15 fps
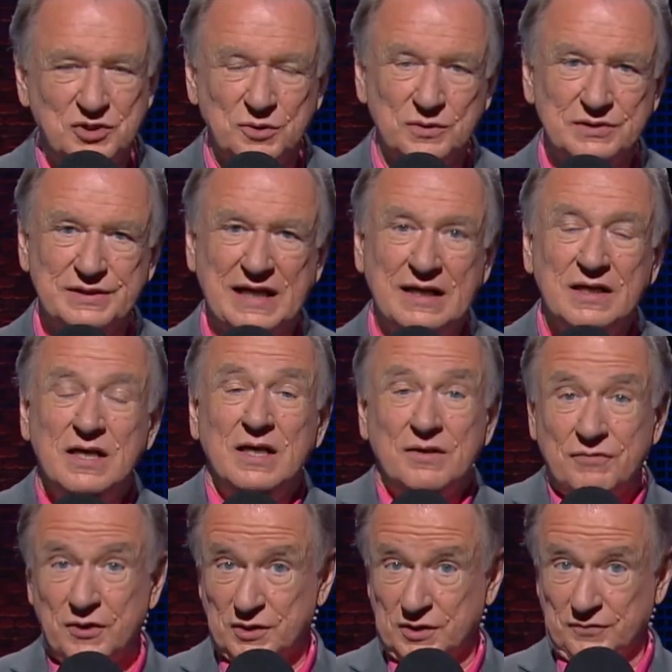jewels. Now,
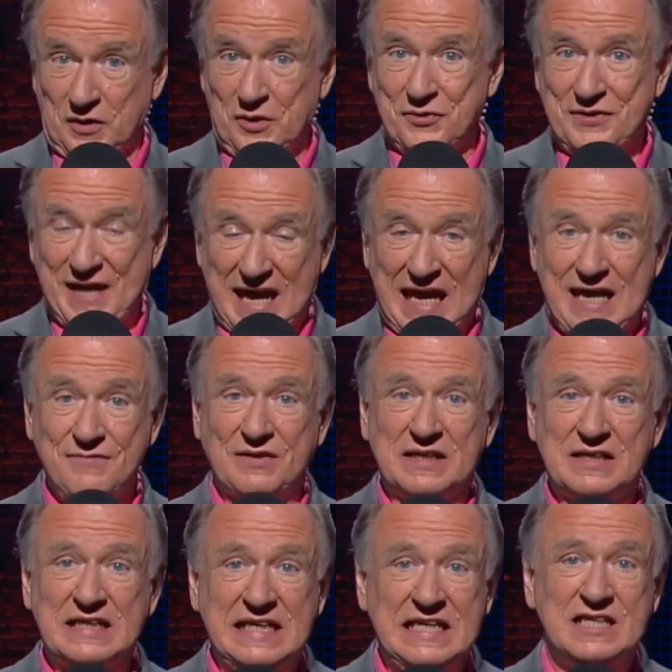first of all, Dave
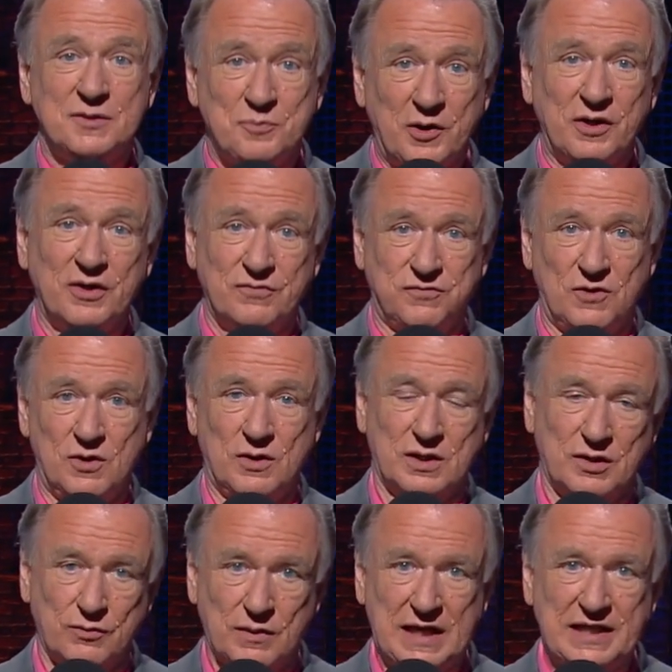in Leesburg,
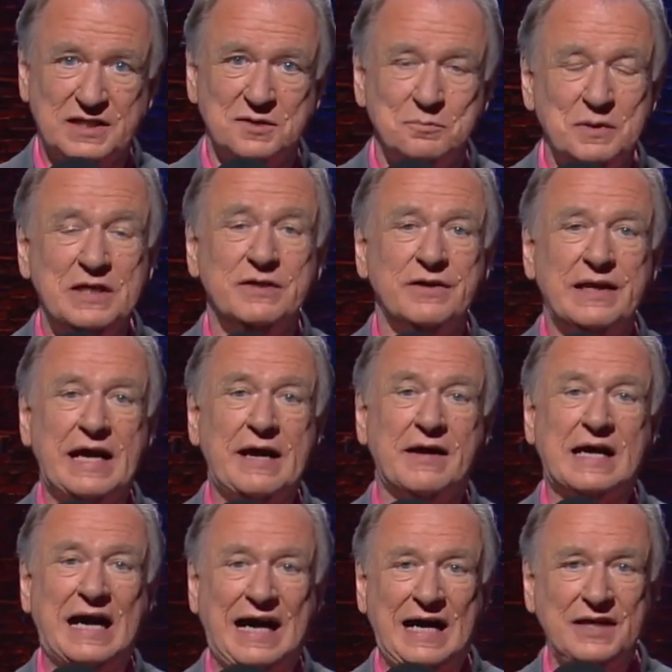Florida writes, billionaire
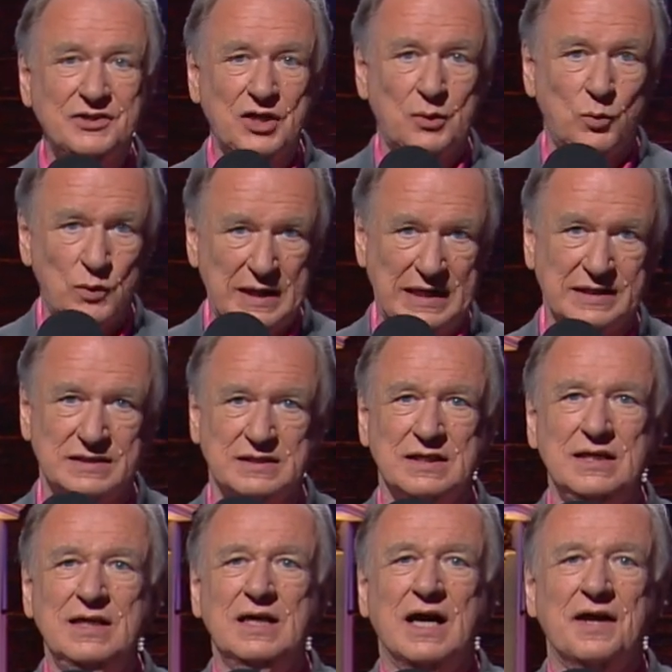Kanye West
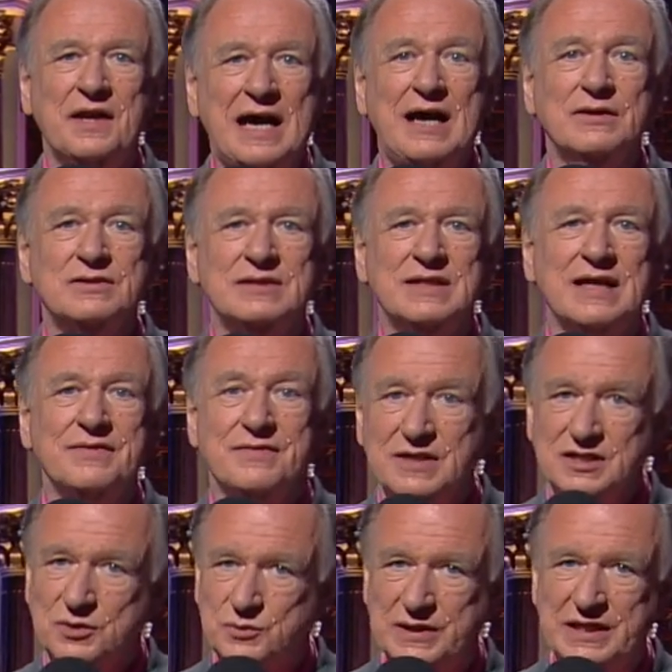announced that
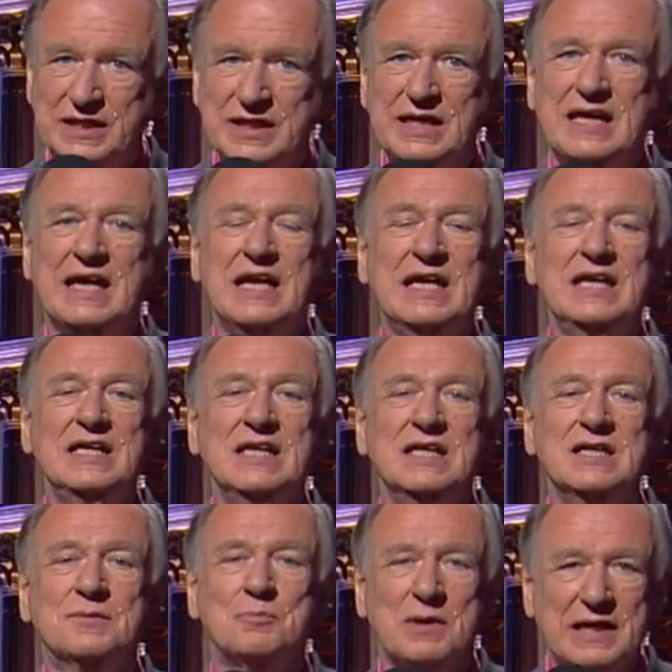this week
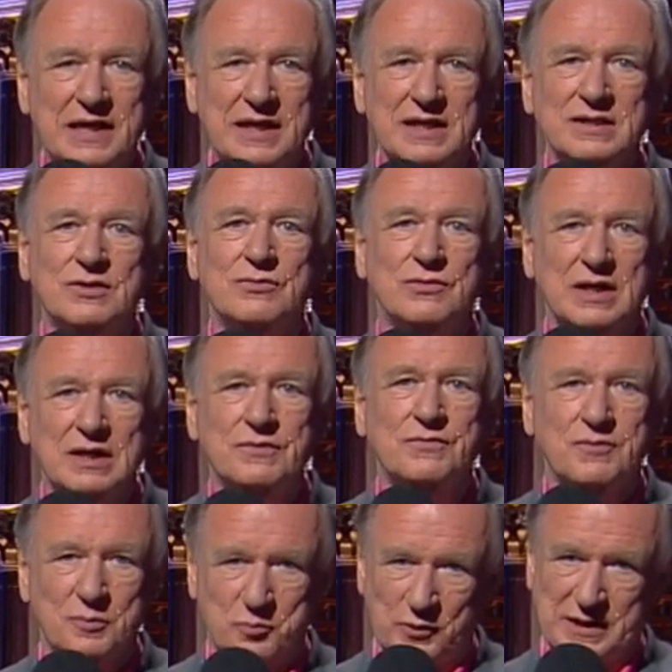he's planning to run
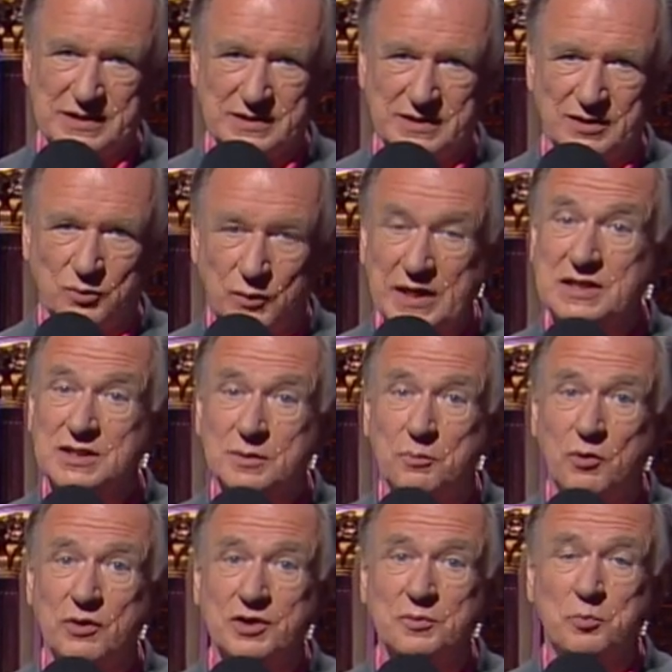for president. West
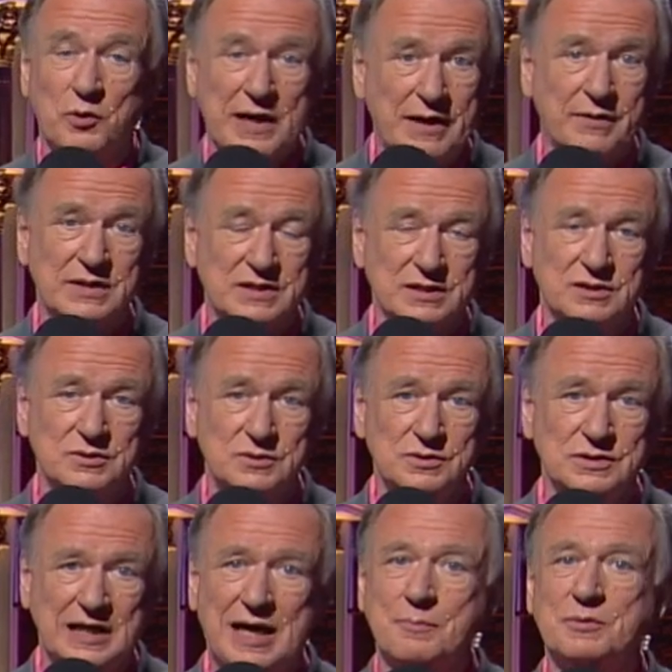supports prayer in
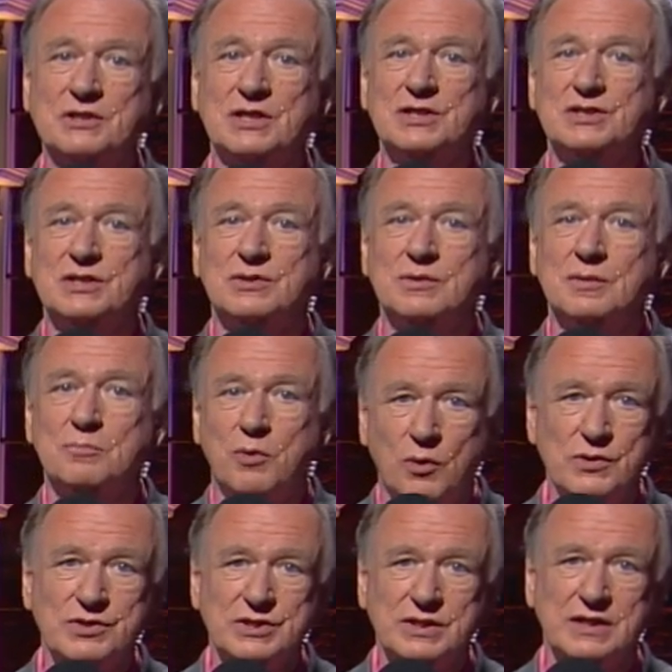schools, opposition to
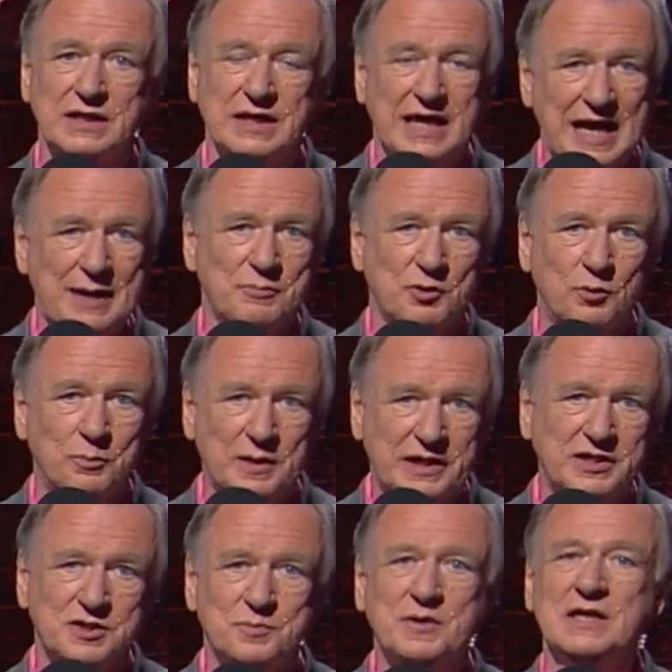abortion and capital
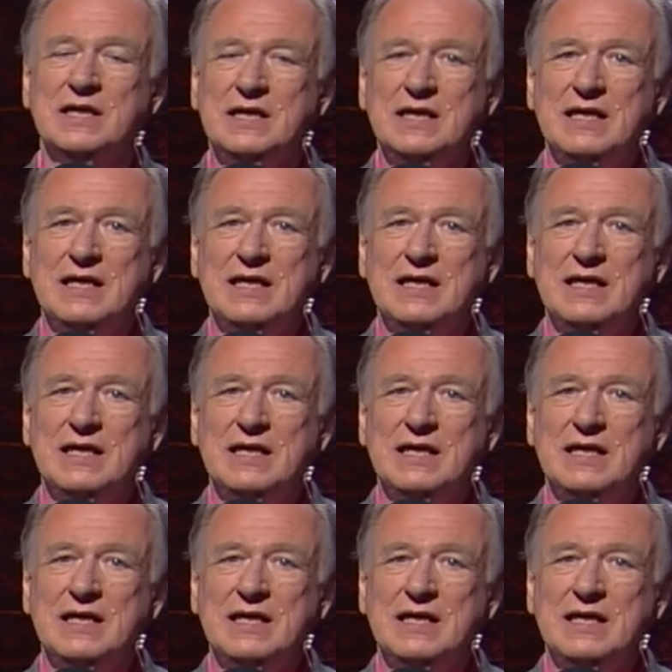punishment,